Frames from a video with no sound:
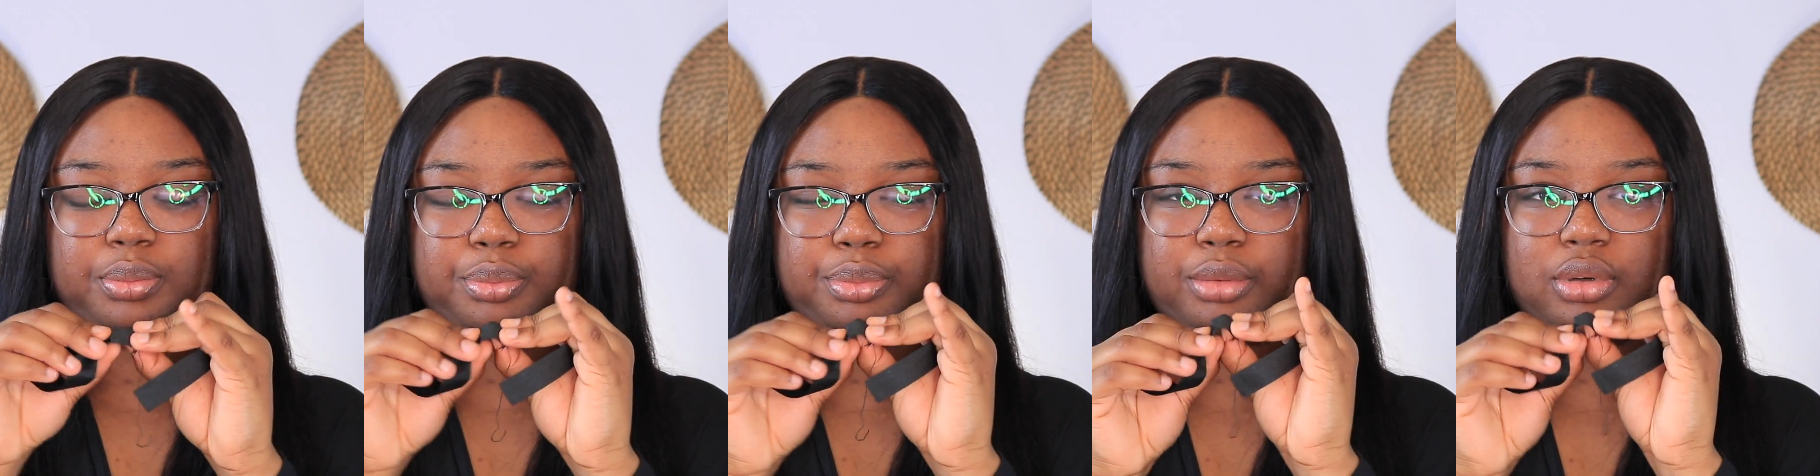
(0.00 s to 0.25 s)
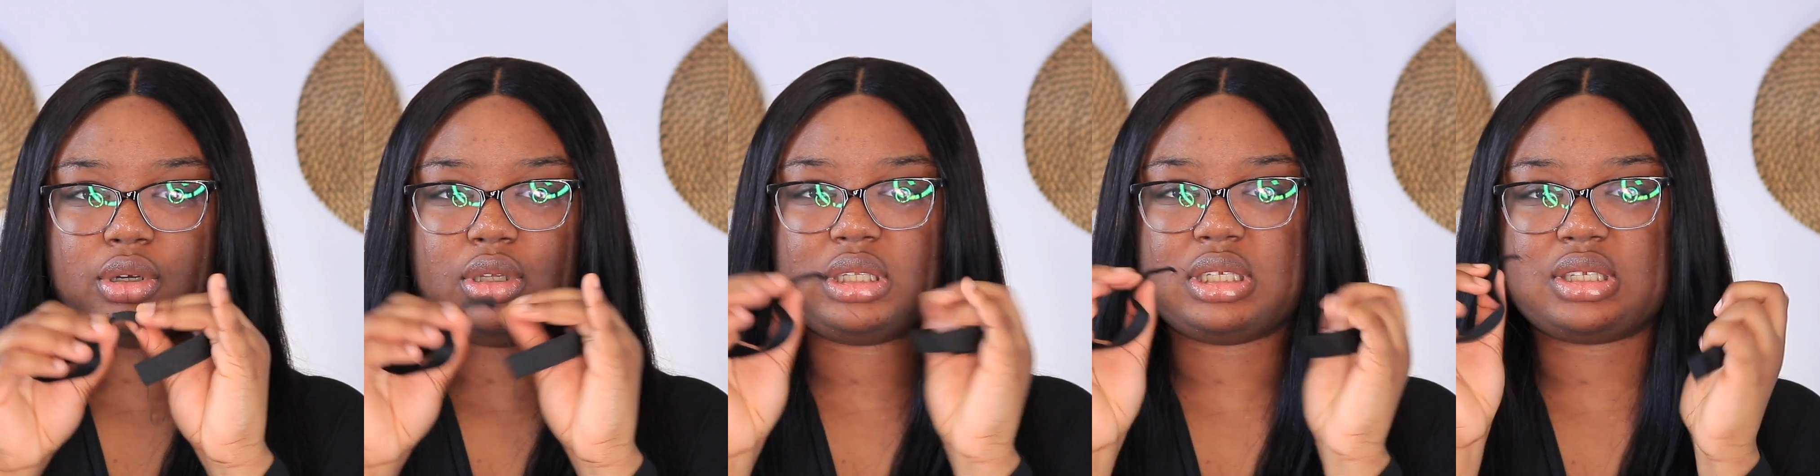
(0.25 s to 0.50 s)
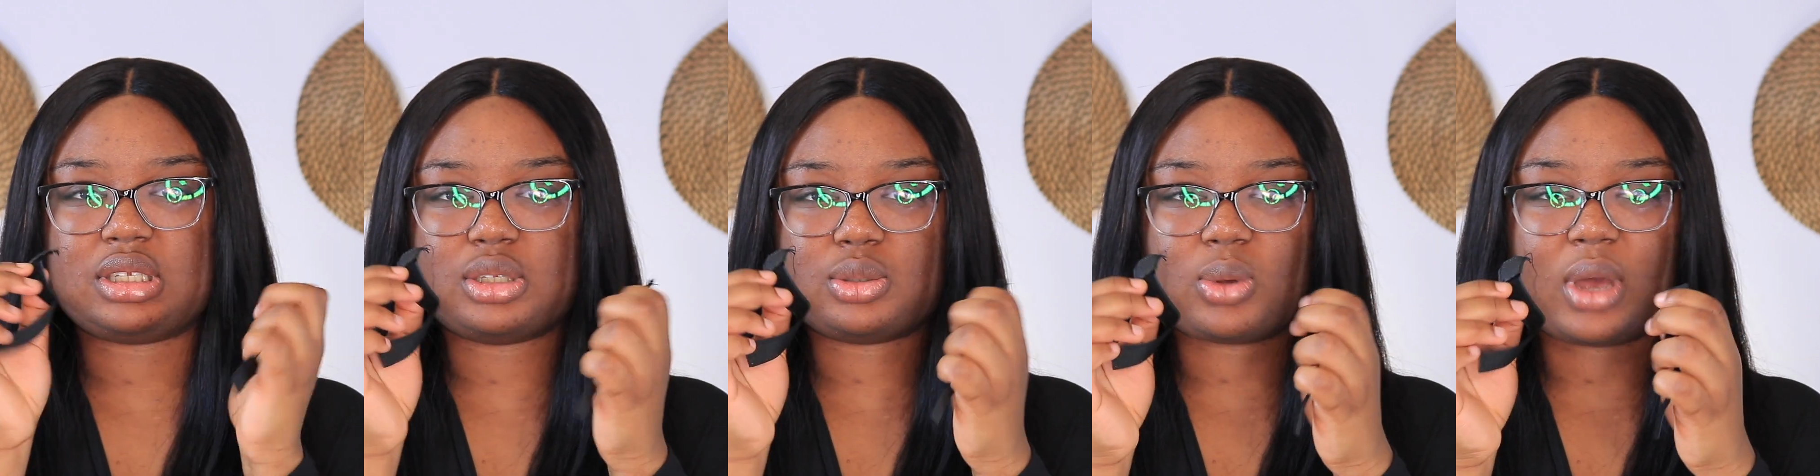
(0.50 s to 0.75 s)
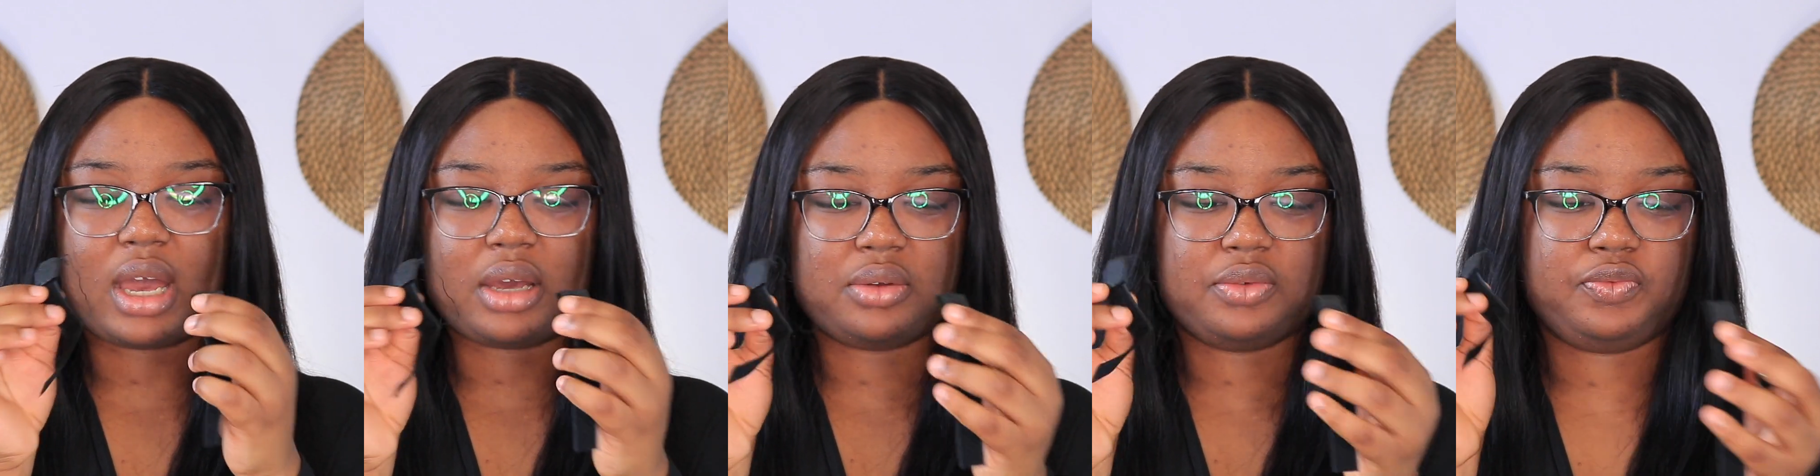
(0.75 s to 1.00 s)
Oh, this is
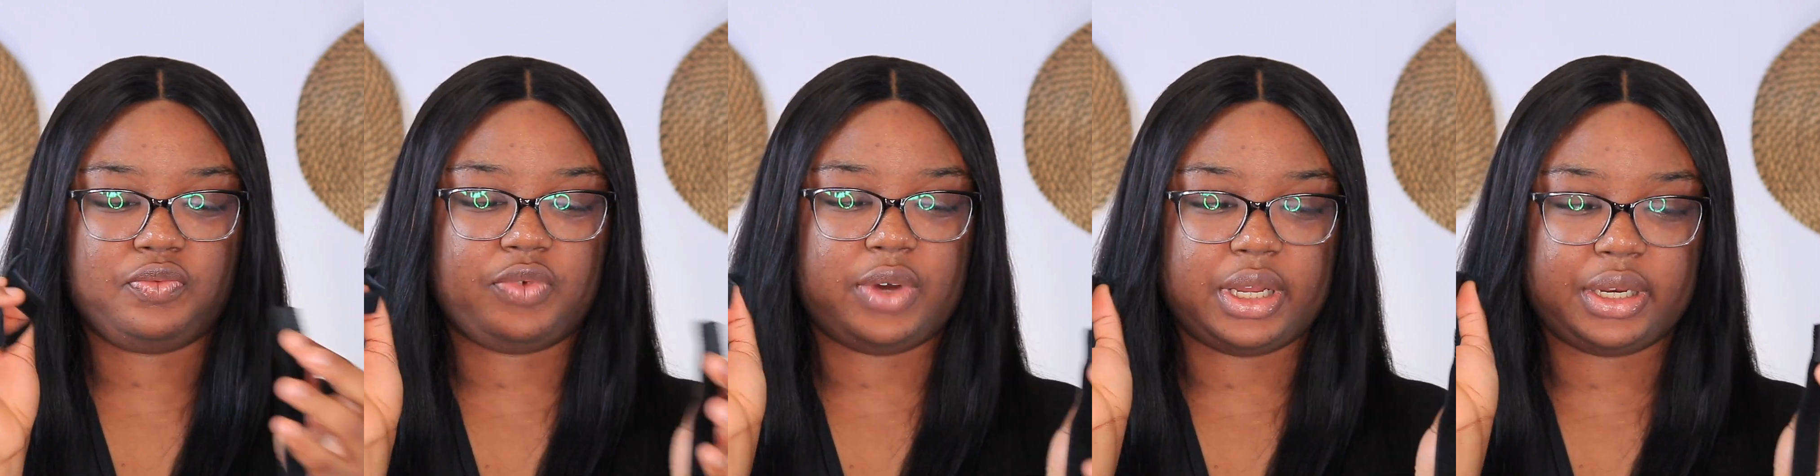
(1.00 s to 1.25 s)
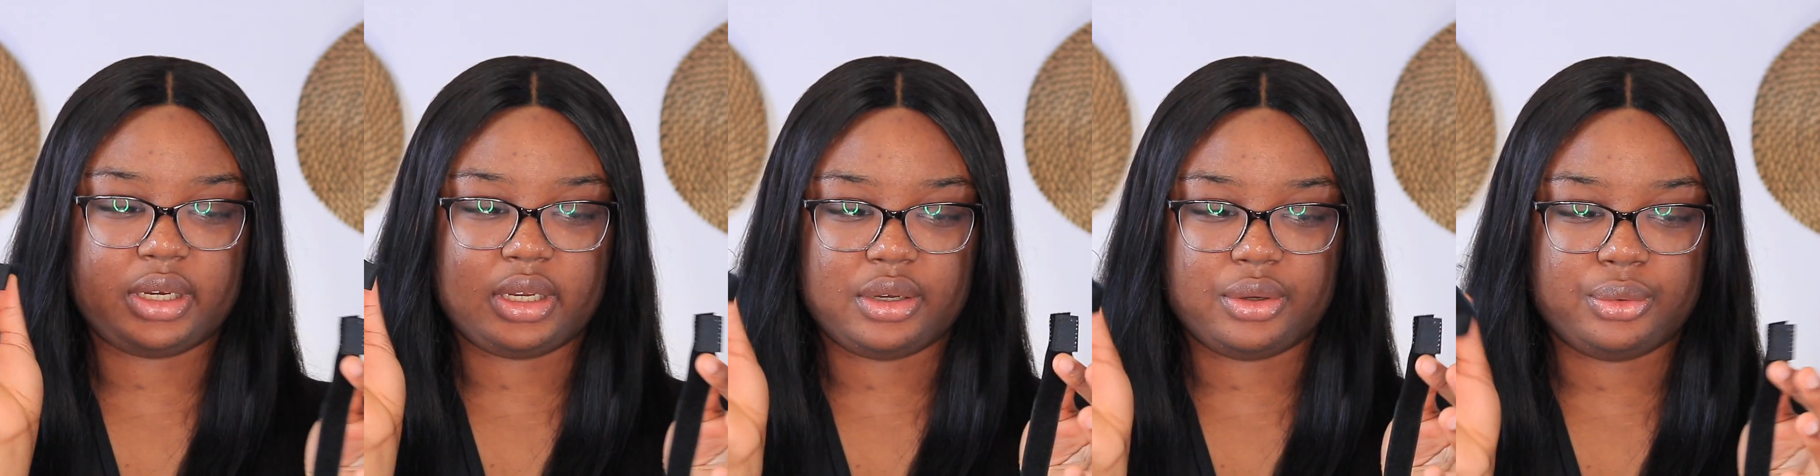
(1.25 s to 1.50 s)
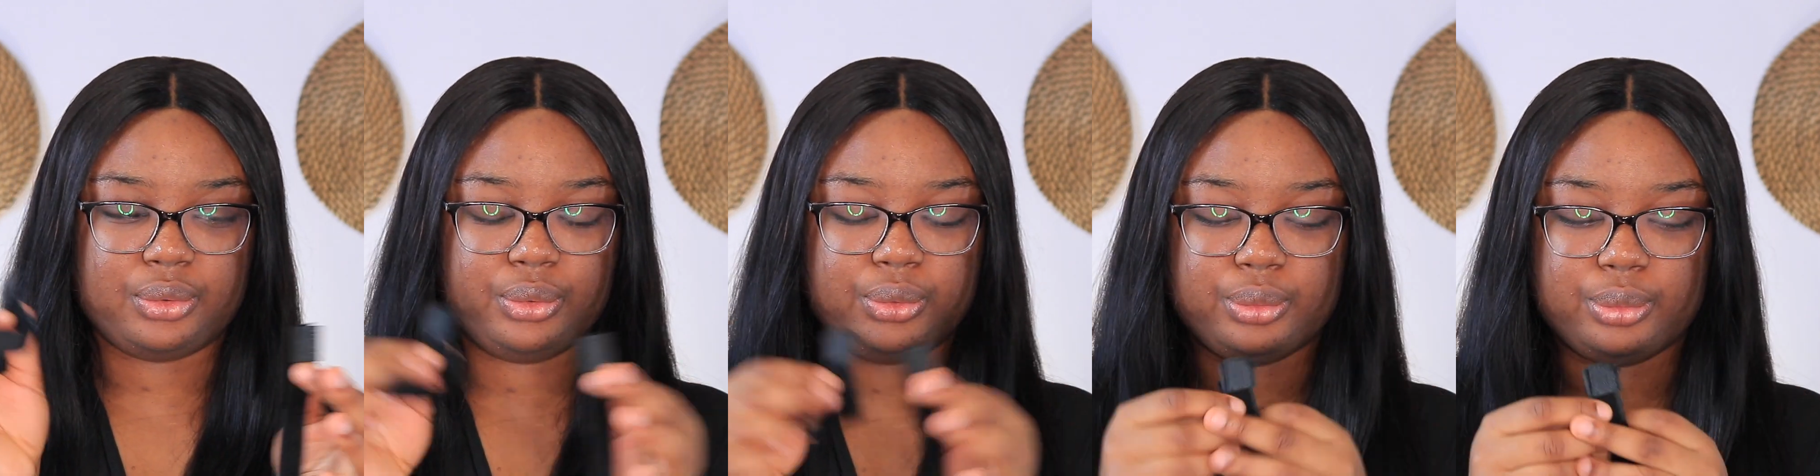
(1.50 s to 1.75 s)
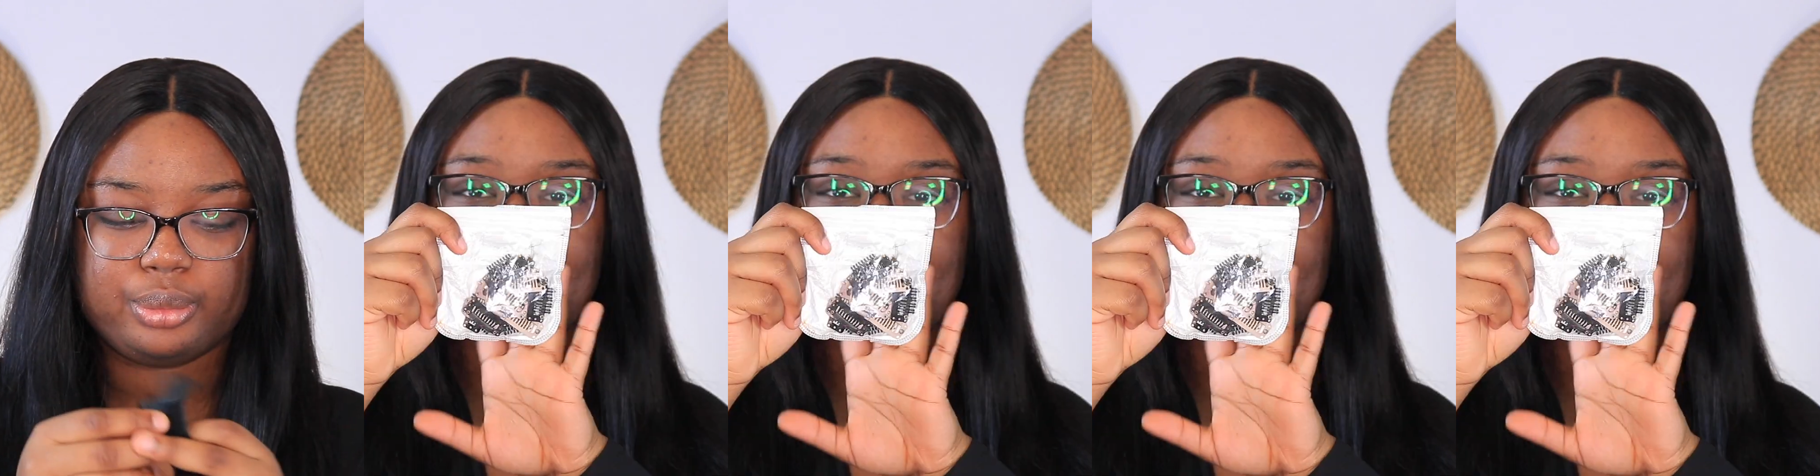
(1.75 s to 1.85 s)
what I could find at home.